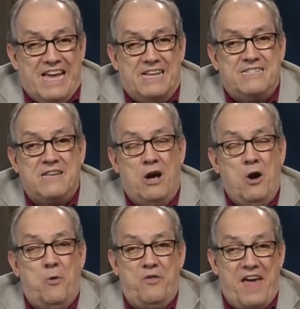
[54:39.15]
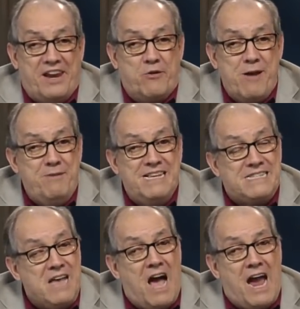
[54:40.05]
is when that agreement
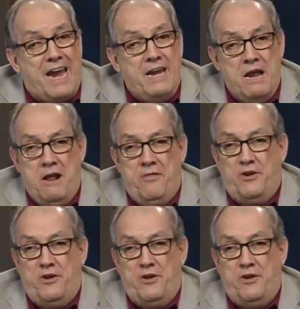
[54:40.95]
is signed,